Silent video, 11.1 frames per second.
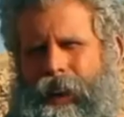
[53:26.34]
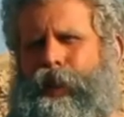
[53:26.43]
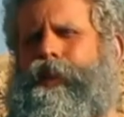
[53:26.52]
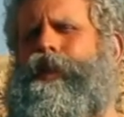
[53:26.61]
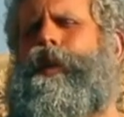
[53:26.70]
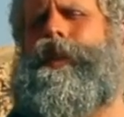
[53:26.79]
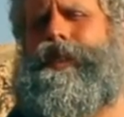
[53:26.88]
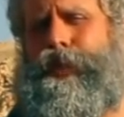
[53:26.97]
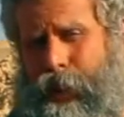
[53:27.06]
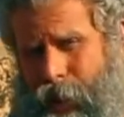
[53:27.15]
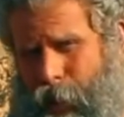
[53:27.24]
I don't always
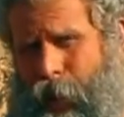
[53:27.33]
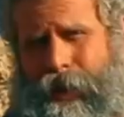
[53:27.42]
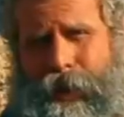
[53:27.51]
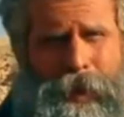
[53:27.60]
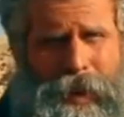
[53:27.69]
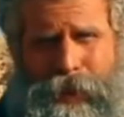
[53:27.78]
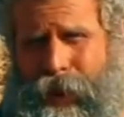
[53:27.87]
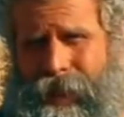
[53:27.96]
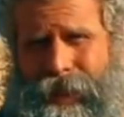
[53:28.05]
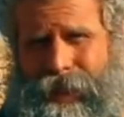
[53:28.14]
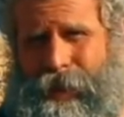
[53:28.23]
drink water, my
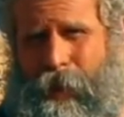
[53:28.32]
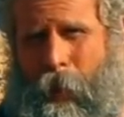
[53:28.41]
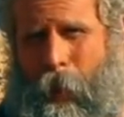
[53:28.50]
friends.